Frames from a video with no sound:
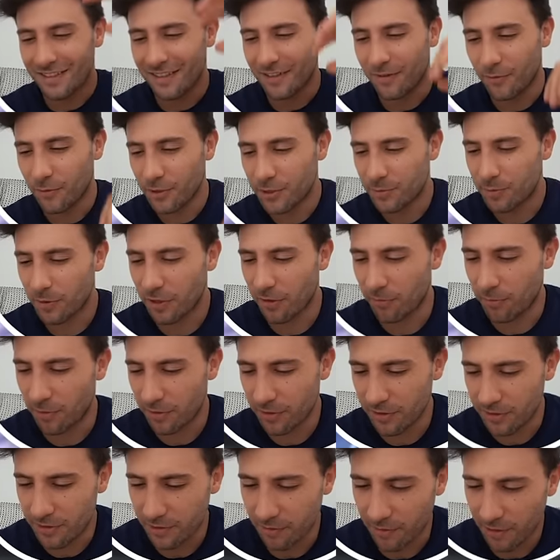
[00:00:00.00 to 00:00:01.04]
Which pick of birdie
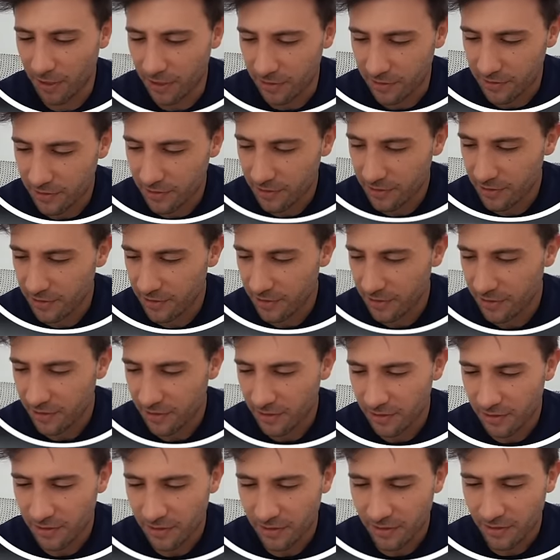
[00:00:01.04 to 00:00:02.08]
is correct?
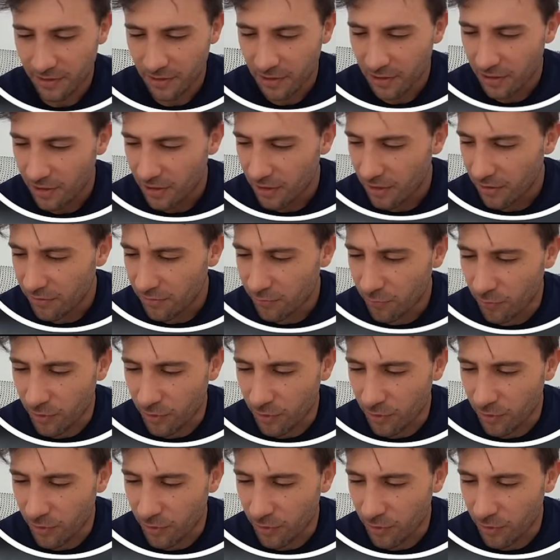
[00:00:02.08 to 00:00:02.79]
What